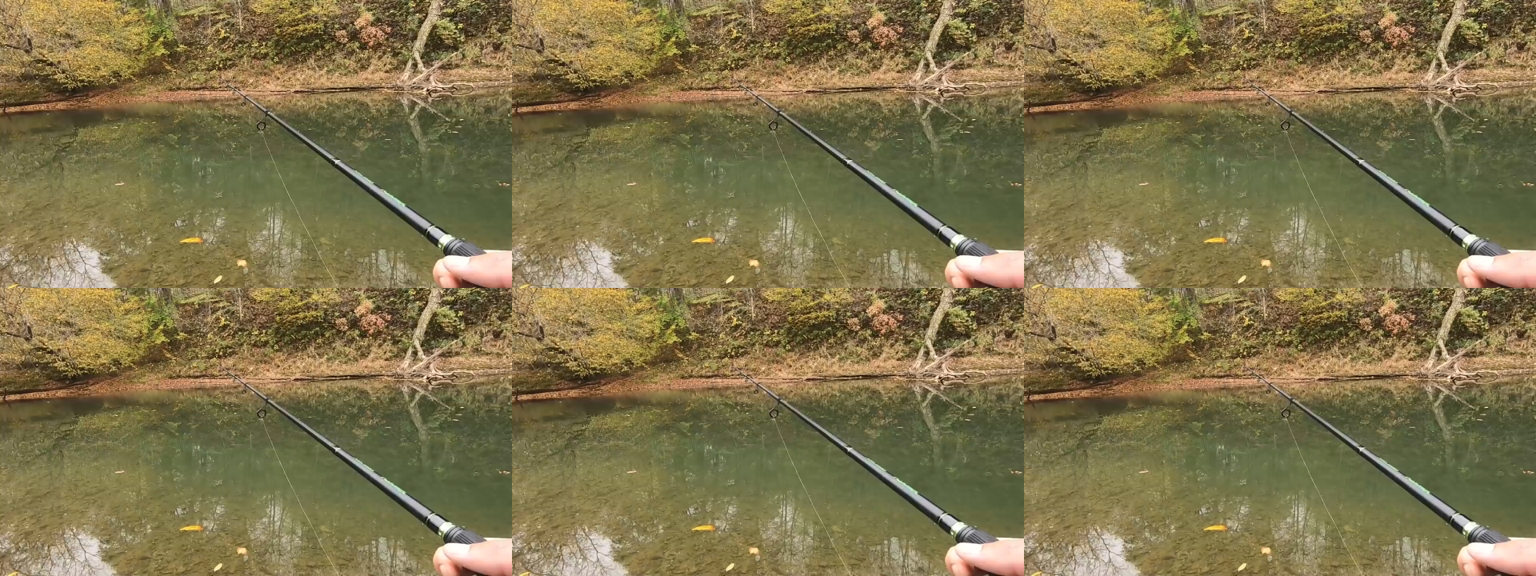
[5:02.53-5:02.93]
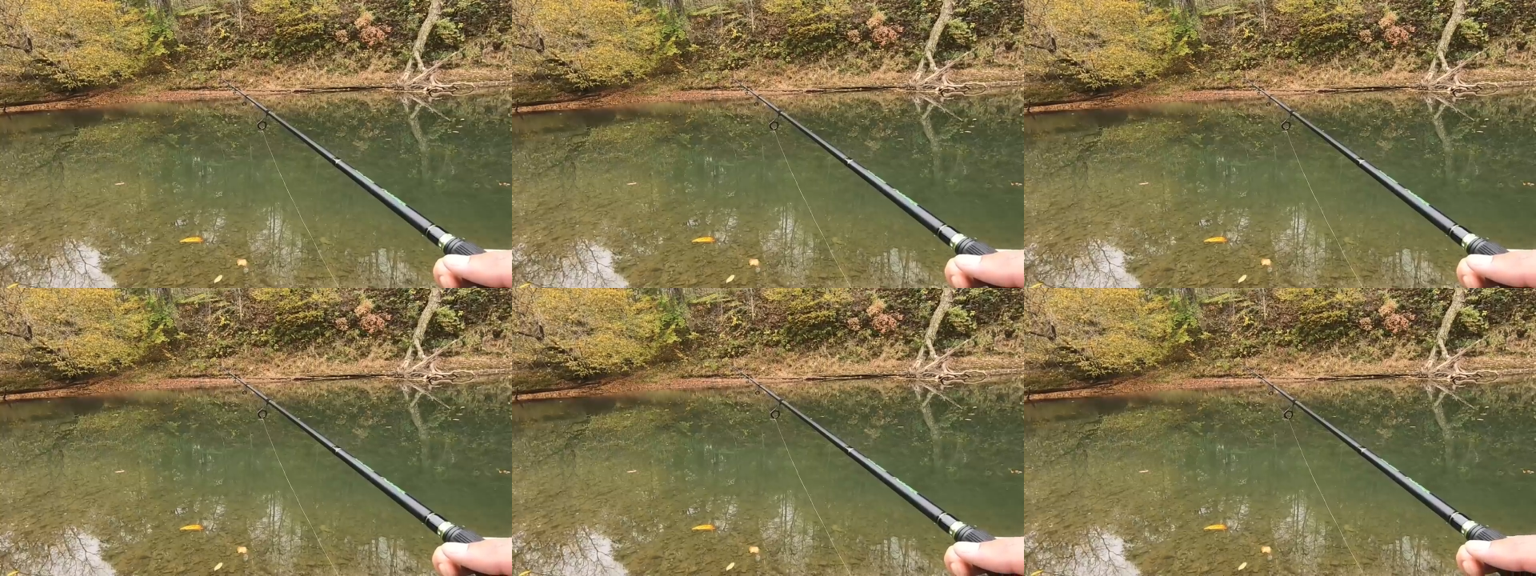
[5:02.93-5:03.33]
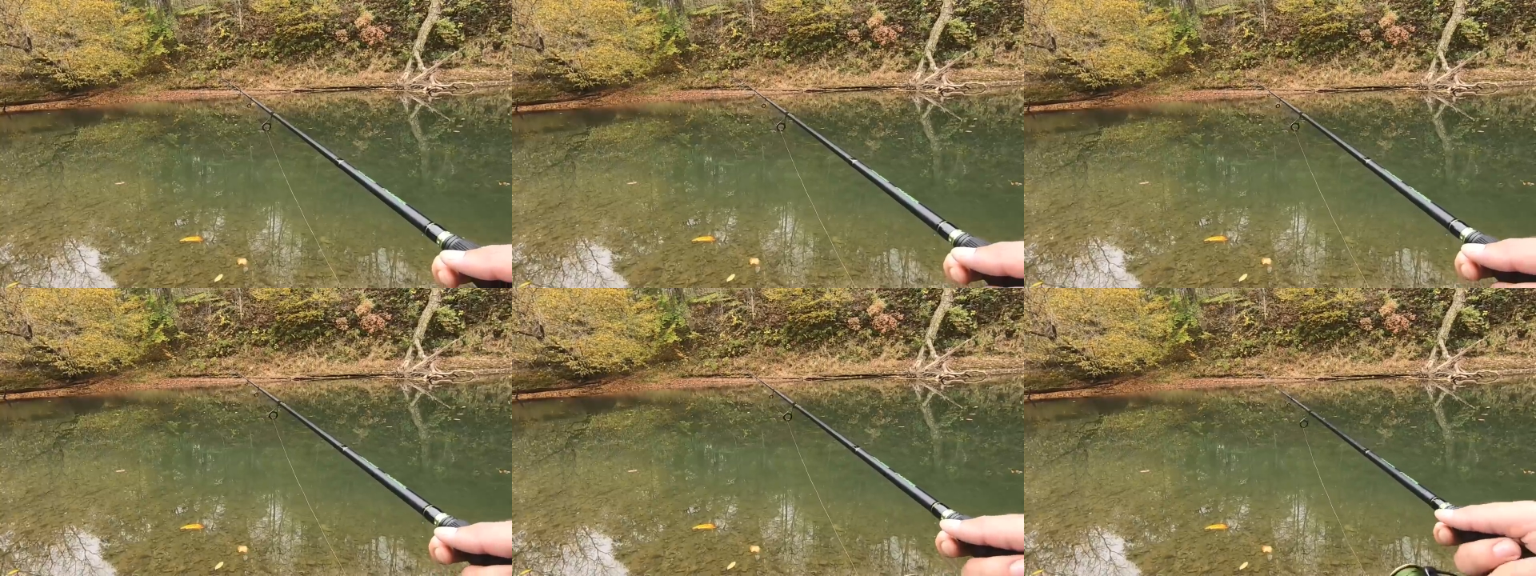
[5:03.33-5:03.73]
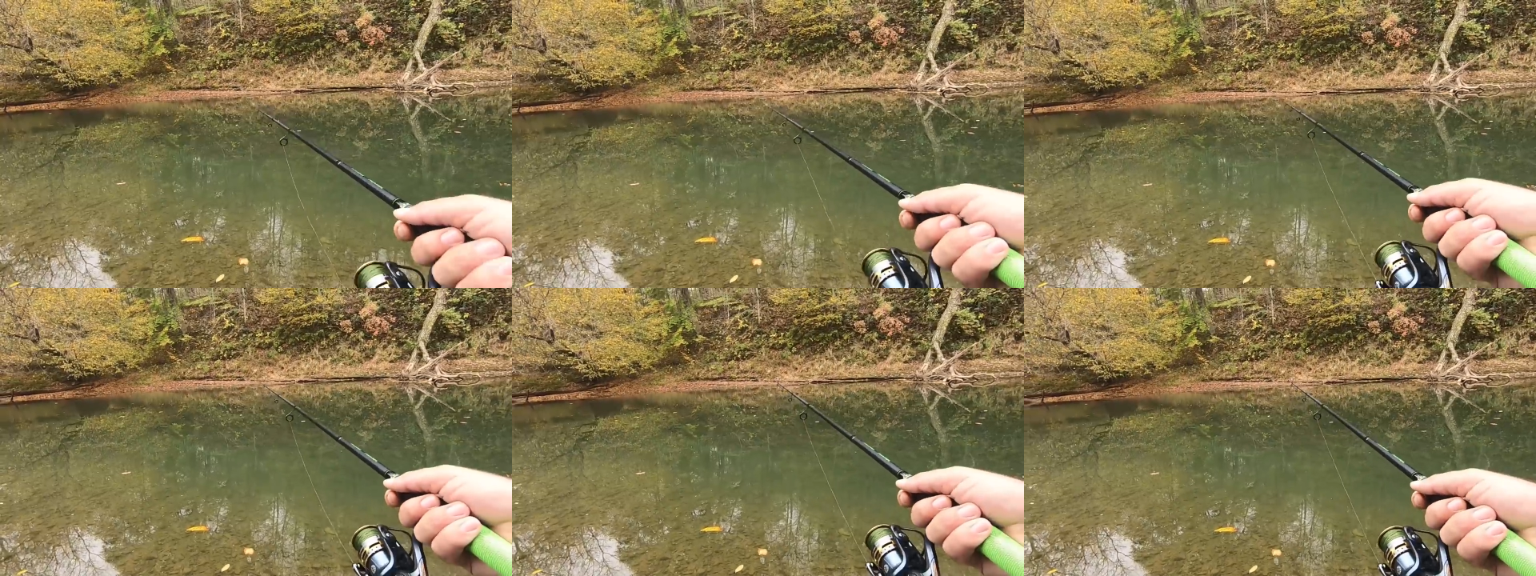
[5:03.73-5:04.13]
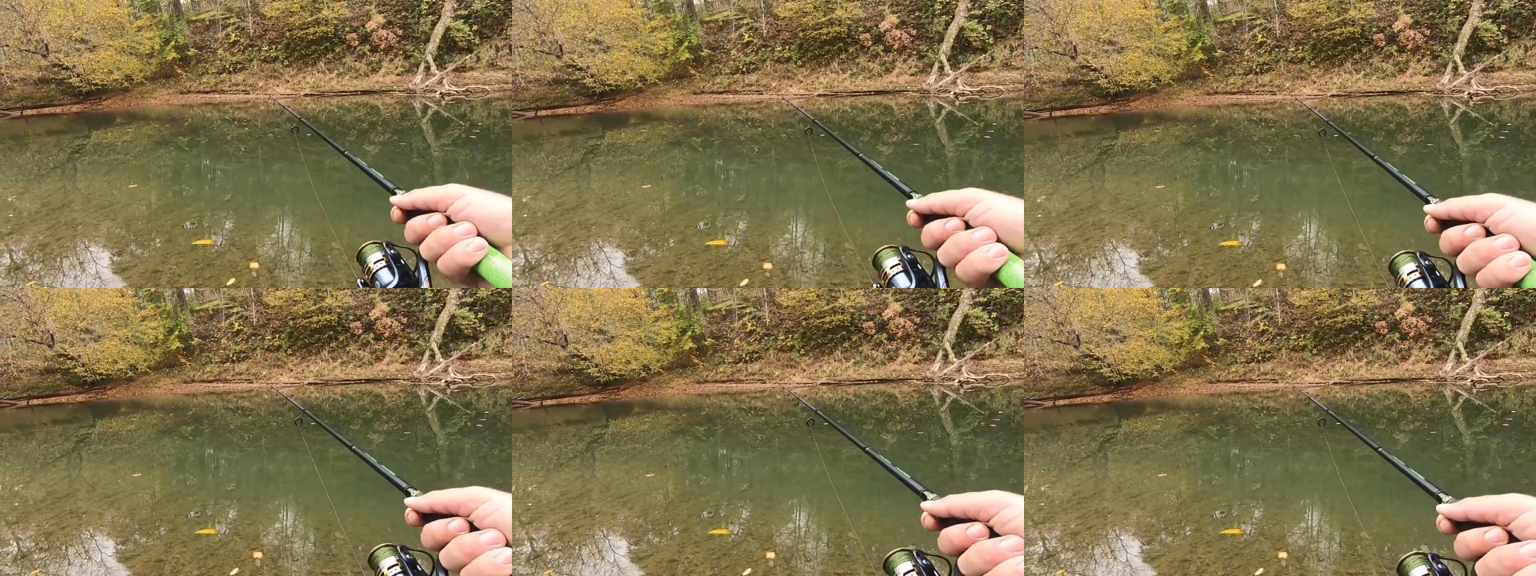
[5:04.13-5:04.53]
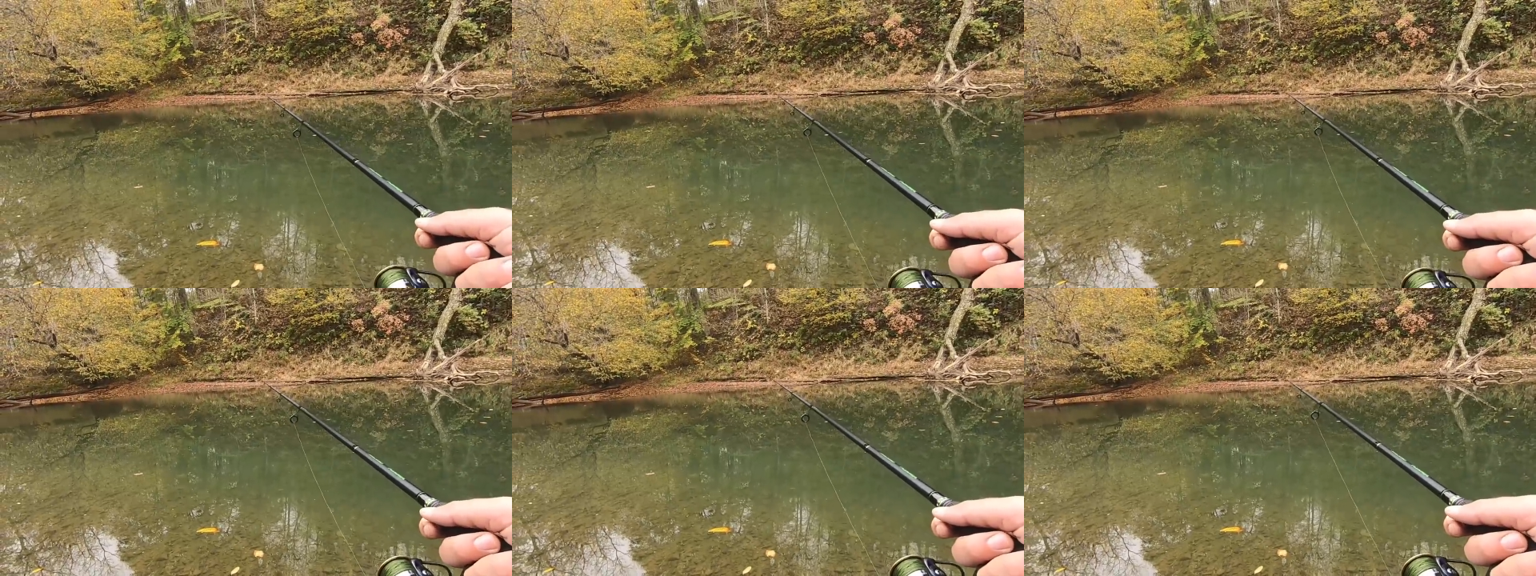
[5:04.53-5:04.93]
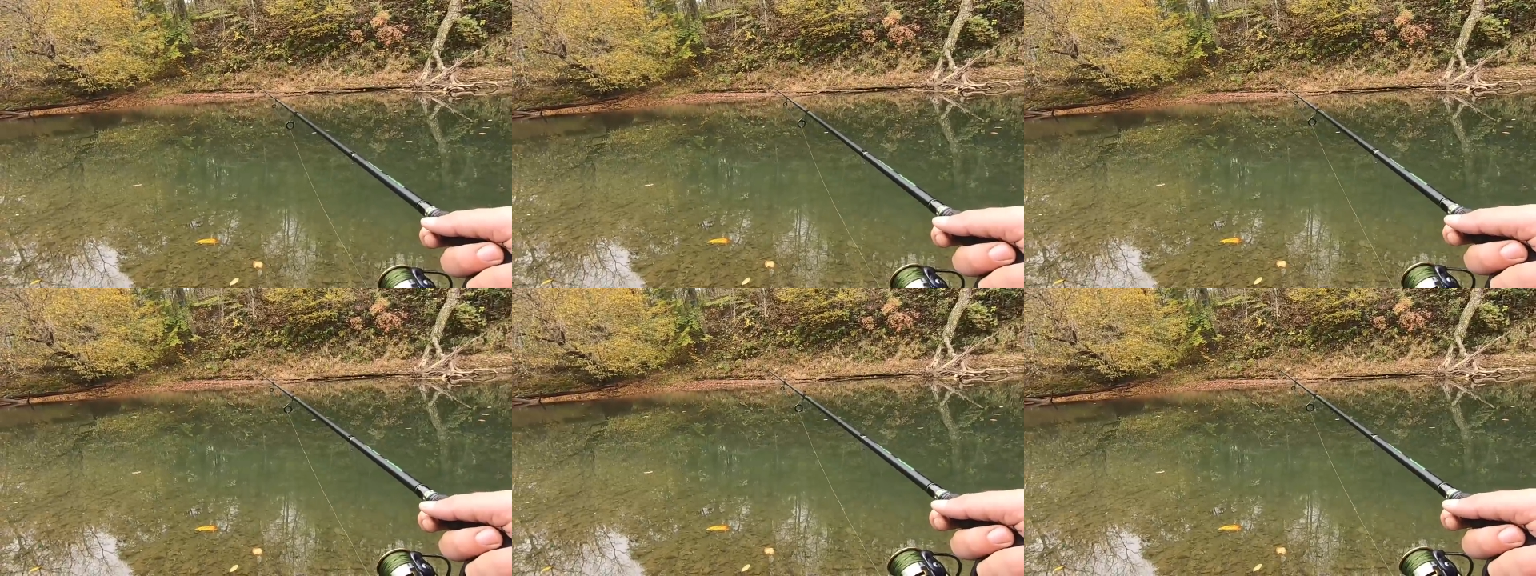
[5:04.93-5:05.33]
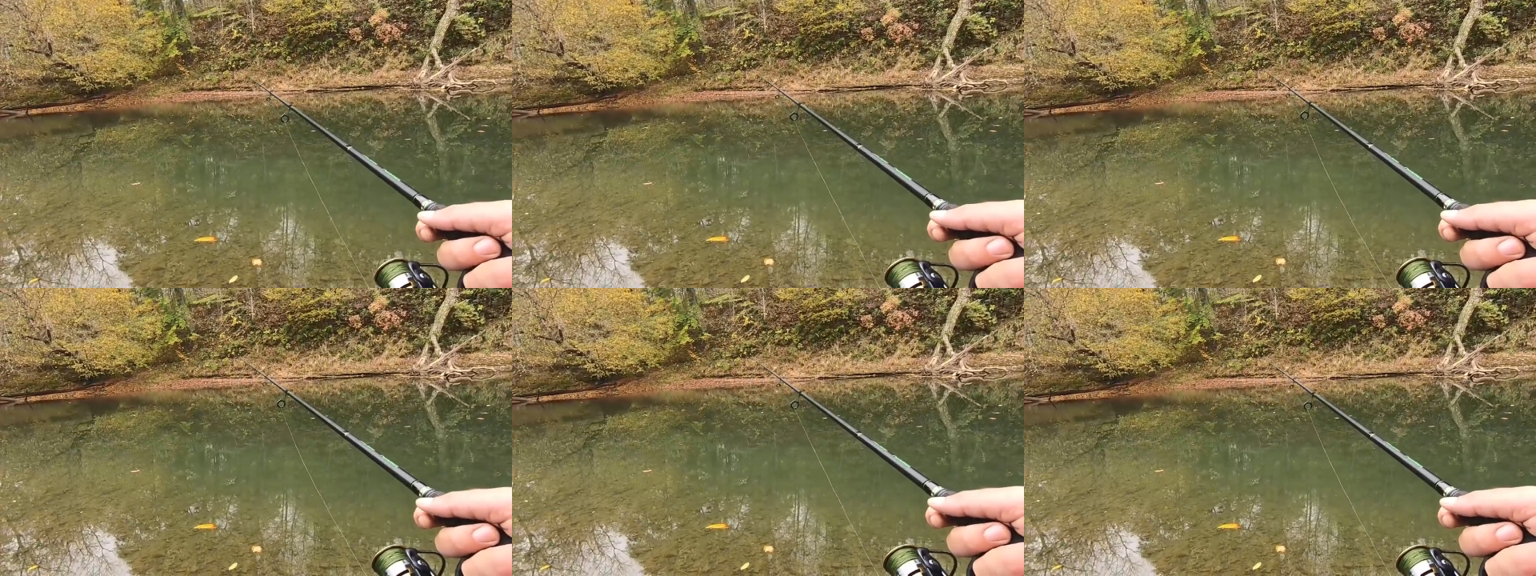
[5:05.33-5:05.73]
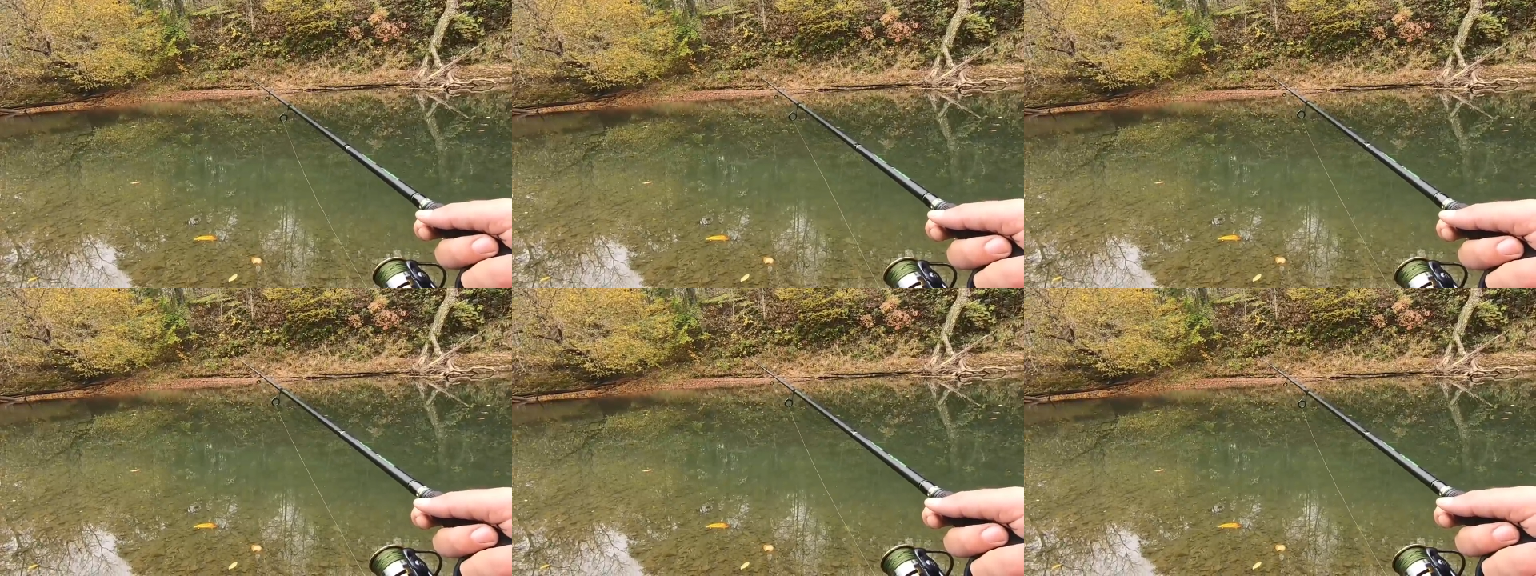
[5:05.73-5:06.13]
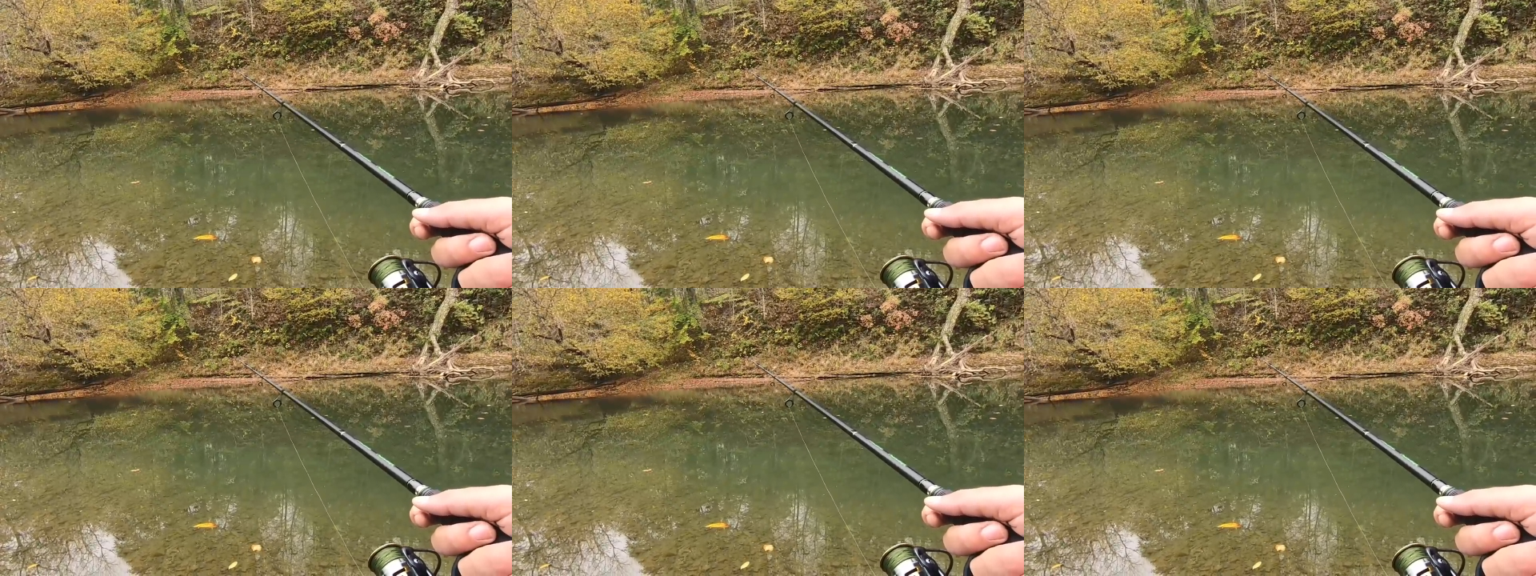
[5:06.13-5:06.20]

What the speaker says: Nobody's mouth can be seen.